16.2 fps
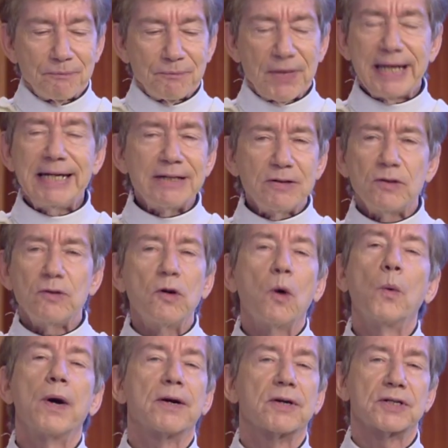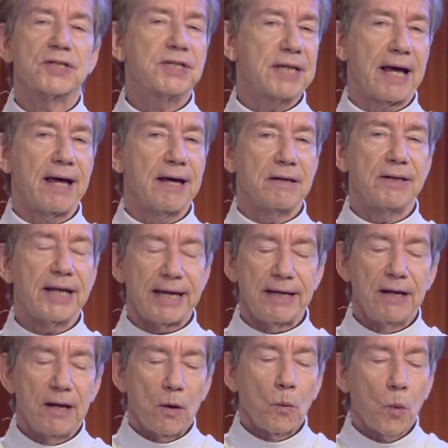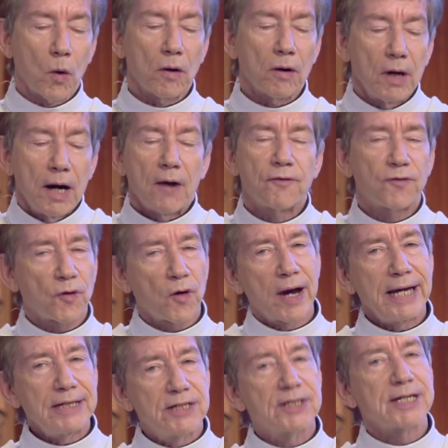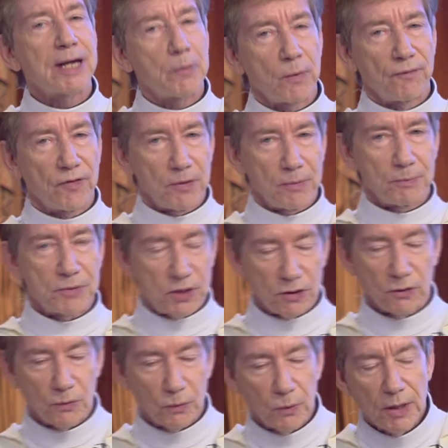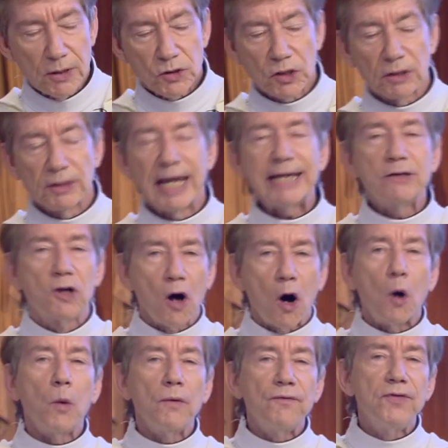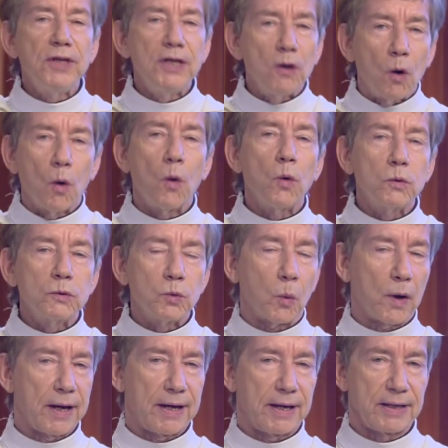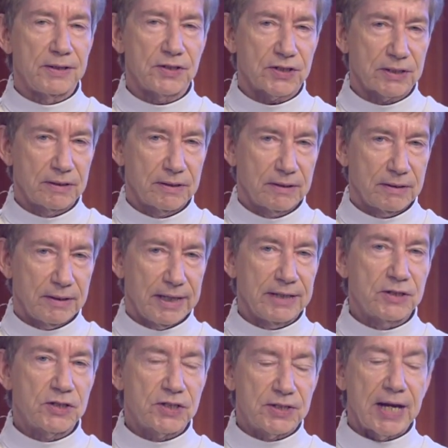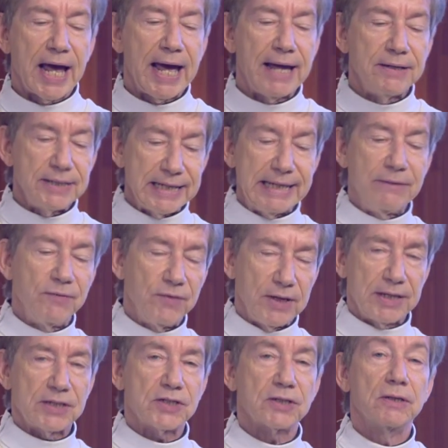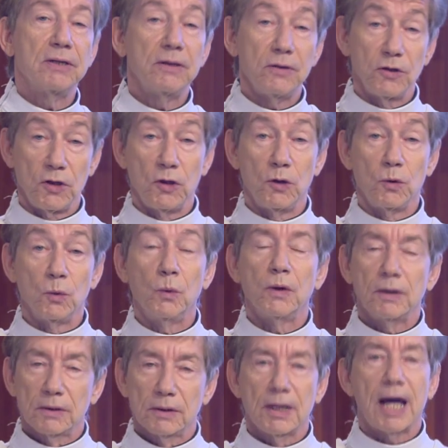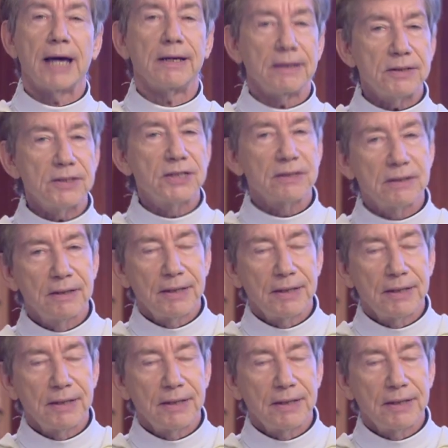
They didn't know where to stand. They were afraid, some of them, to let go of the old ways and stand in this new light,